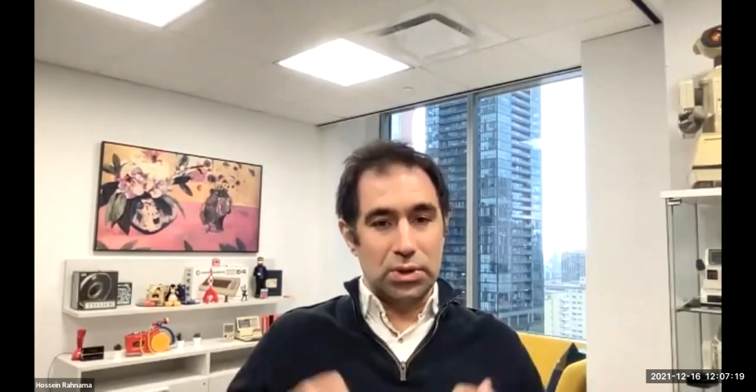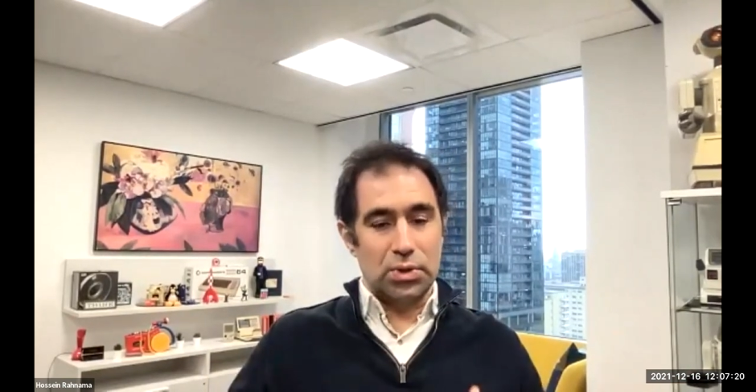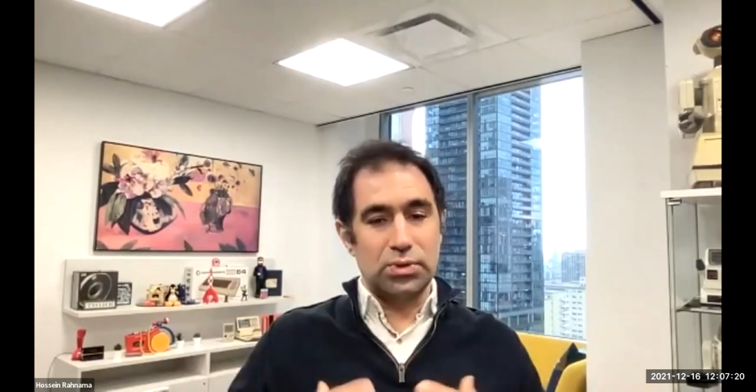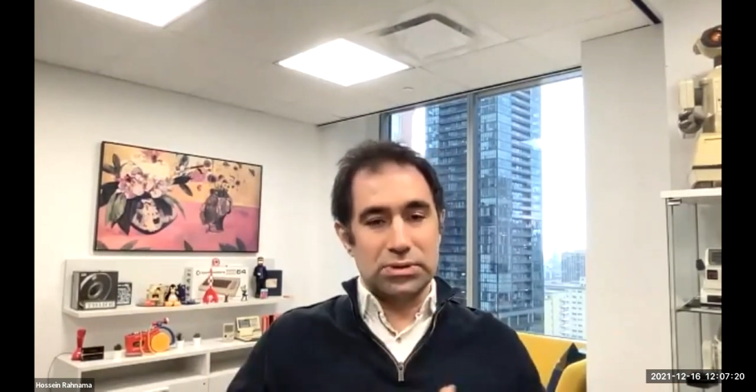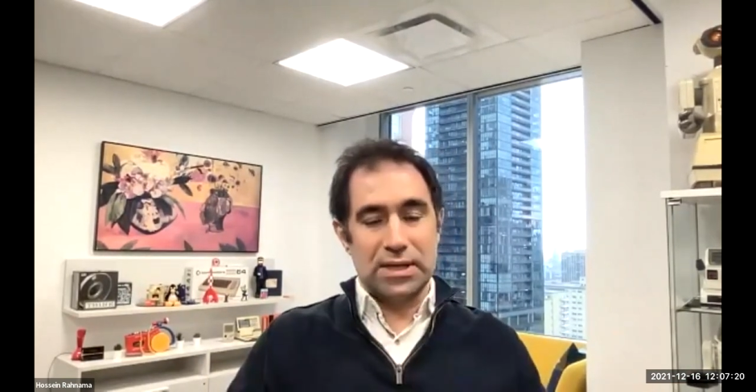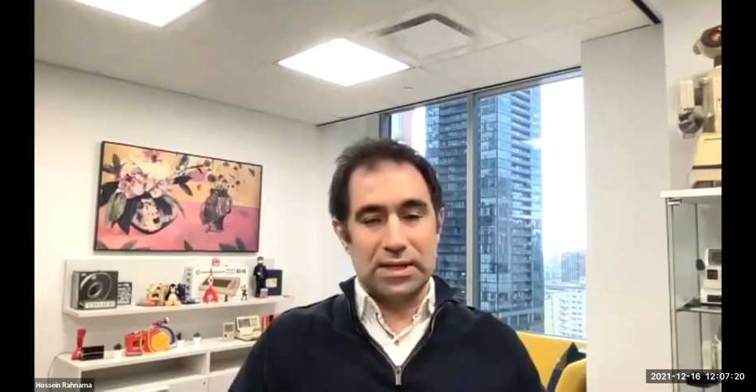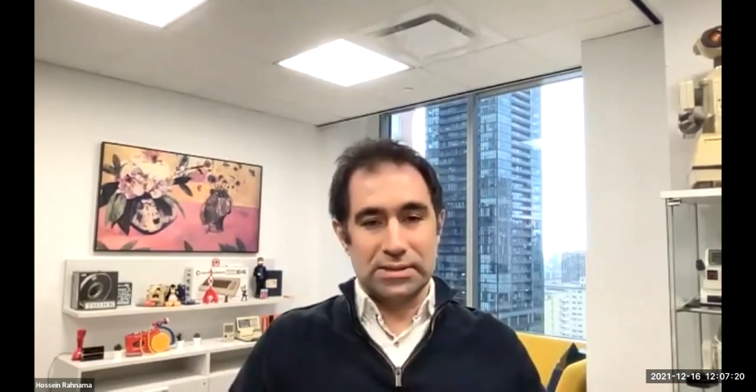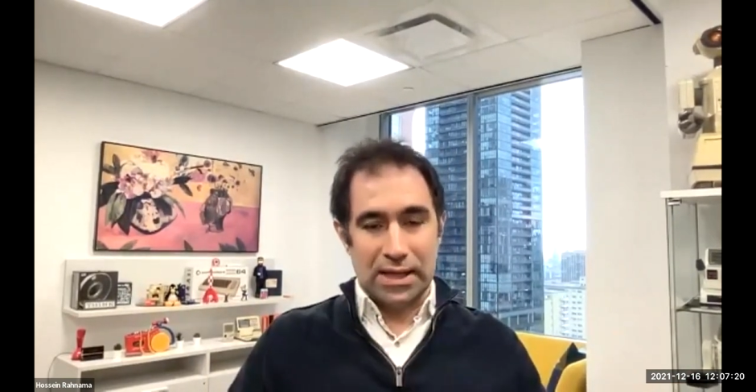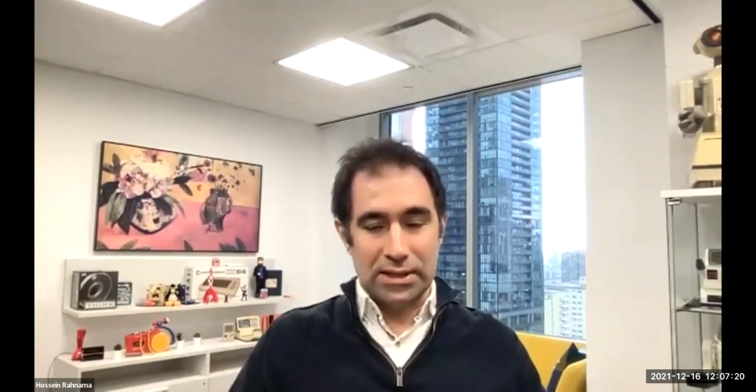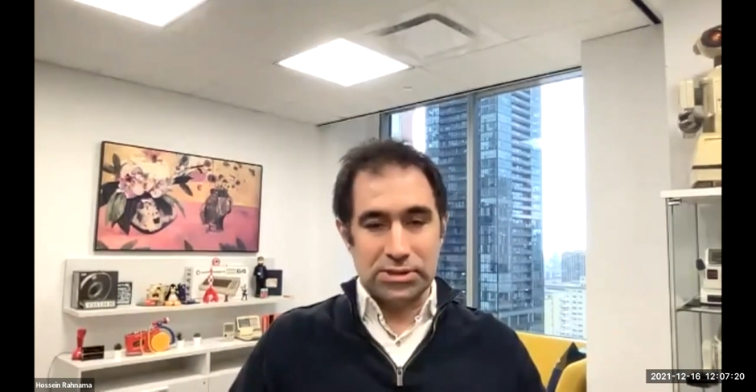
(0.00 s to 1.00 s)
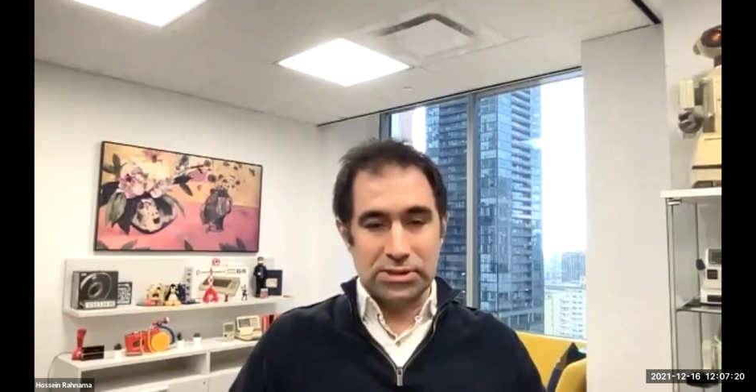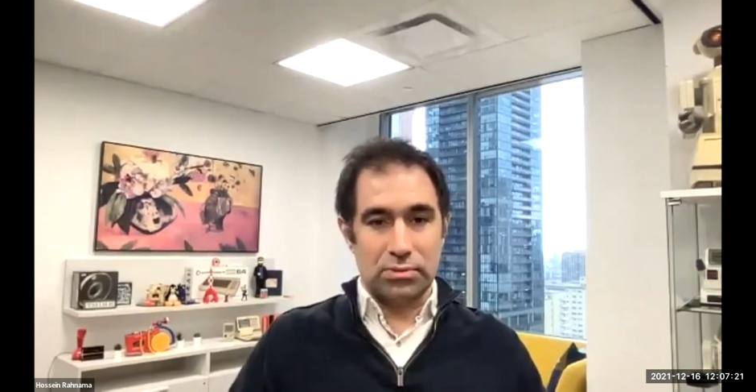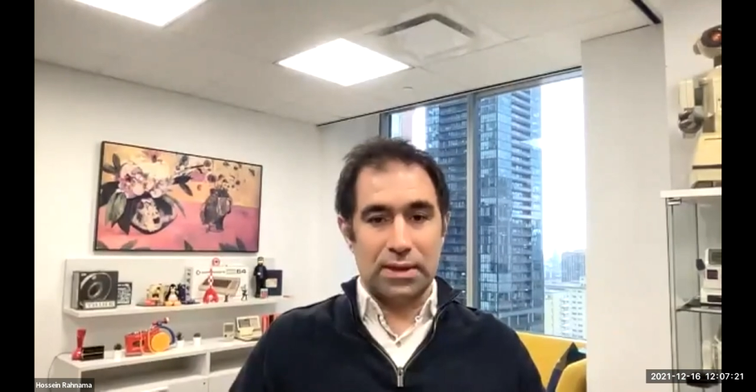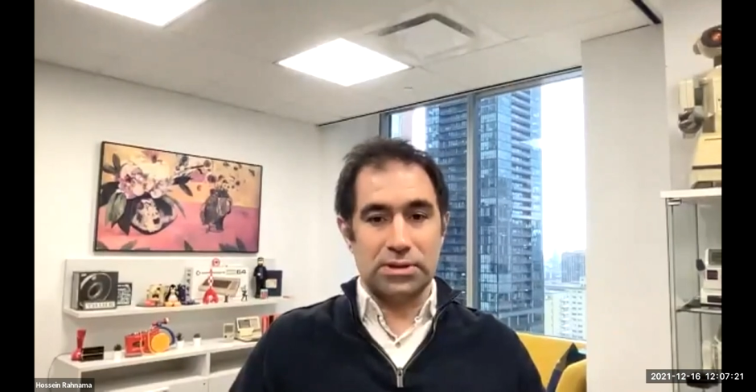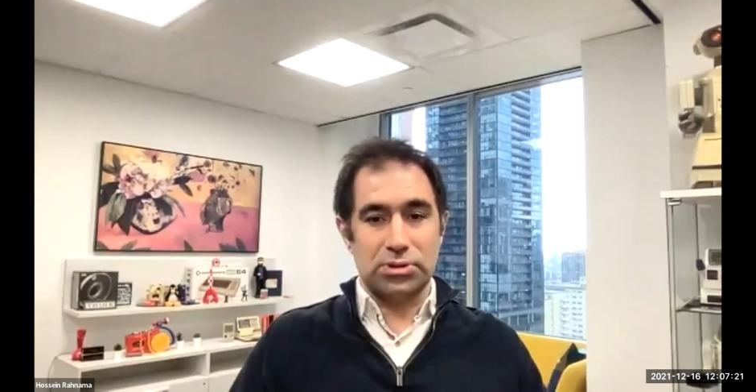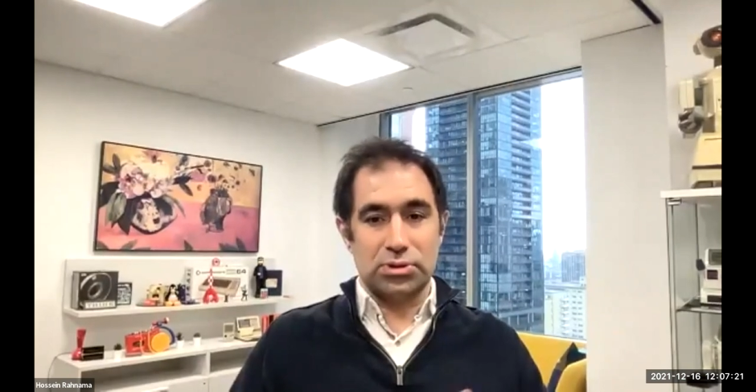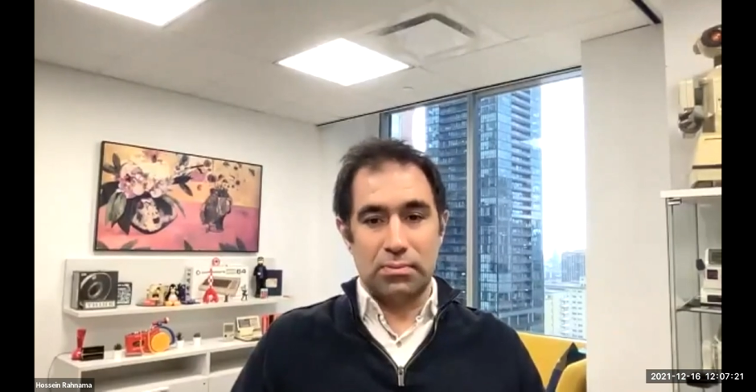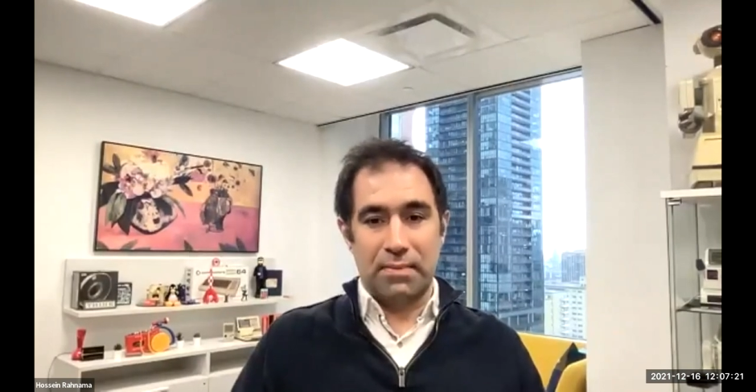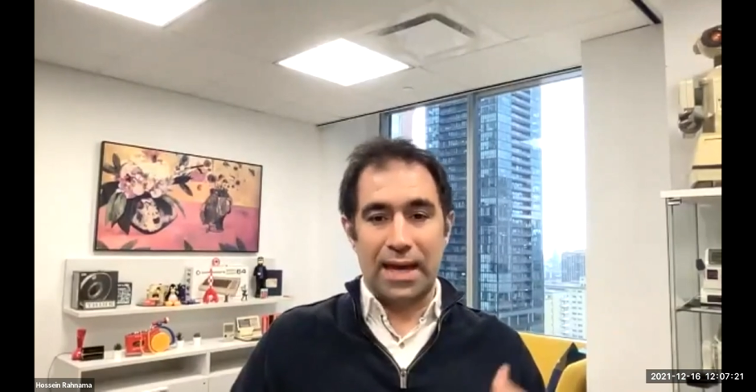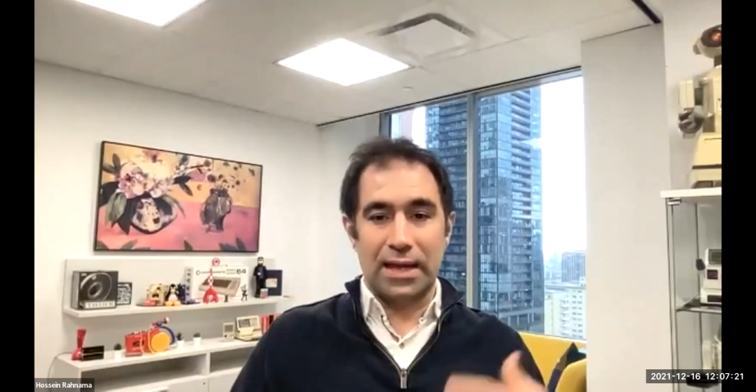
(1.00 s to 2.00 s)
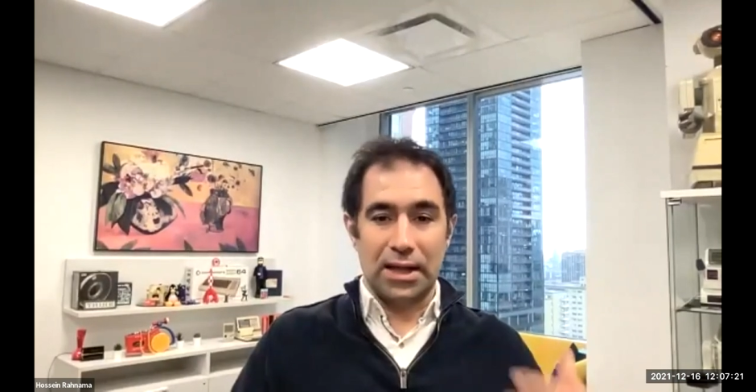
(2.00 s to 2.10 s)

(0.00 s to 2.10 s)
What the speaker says: use these instruments to make